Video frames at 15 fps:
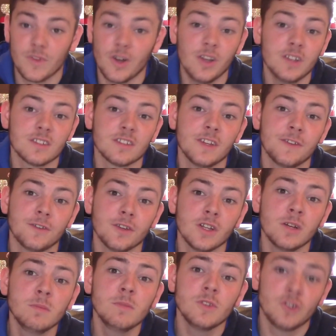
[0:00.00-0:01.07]
Honestly,
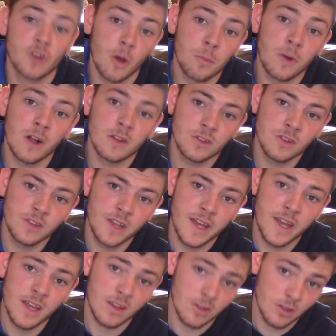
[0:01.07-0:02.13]
Fulham, job well done
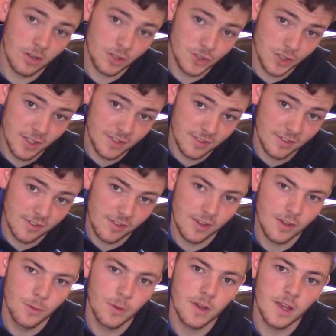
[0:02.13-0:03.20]
there. Congratulations to
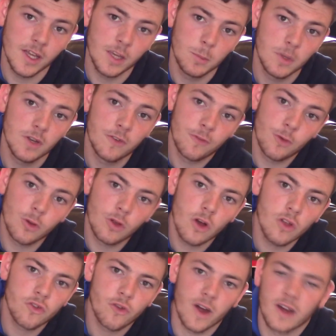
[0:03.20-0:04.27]
you on getting him on a full
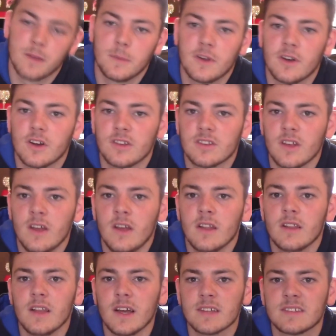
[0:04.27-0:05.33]
contract, because
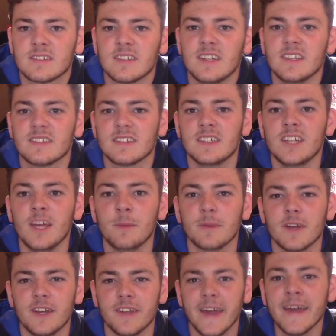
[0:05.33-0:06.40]
last season he
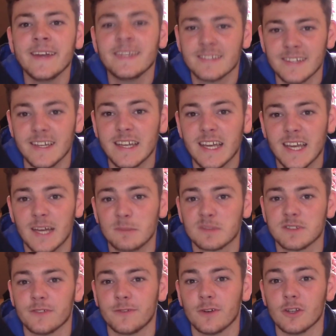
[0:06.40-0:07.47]
played 18
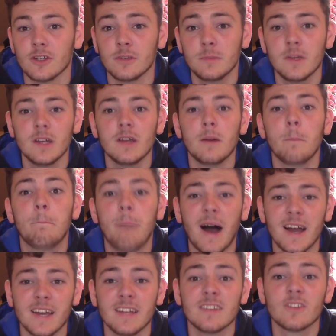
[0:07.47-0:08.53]
games for Fulham,
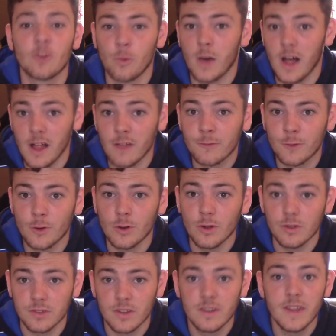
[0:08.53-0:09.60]
banging 12
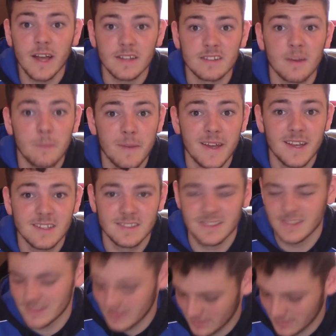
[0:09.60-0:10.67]
goals. That's amazing.